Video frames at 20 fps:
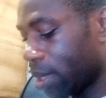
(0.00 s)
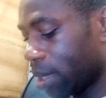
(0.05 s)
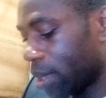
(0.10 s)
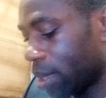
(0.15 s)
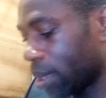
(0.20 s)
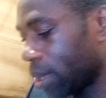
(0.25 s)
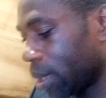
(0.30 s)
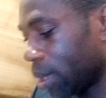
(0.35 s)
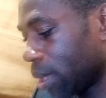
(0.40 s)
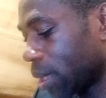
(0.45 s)

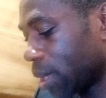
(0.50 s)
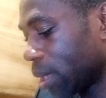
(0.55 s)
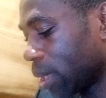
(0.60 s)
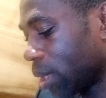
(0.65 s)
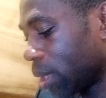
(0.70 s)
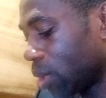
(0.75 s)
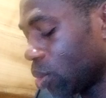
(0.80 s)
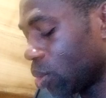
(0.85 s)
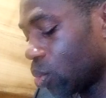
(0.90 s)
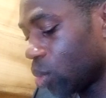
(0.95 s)
and and
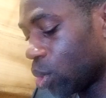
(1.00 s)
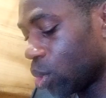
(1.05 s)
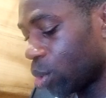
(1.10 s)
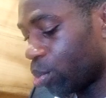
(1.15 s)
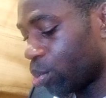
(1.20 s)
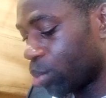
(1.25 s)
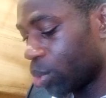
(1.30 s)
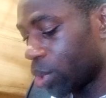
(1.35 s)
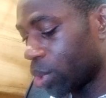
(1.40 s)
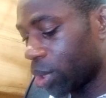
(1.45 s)
how do we
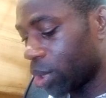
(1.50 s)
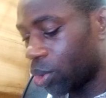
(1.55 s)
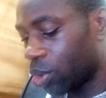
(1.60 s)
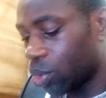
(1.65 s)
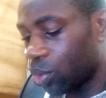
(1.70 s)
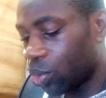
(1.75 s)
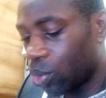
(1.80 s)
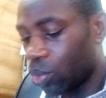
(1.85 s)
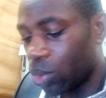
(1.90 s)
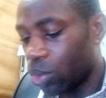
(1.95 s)
open it
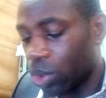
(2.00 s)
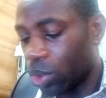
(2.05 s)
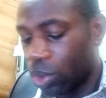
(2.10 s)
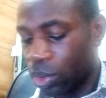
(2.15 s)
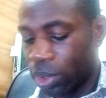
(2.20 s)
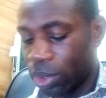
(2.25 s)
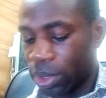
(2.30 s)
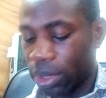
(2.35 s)
we use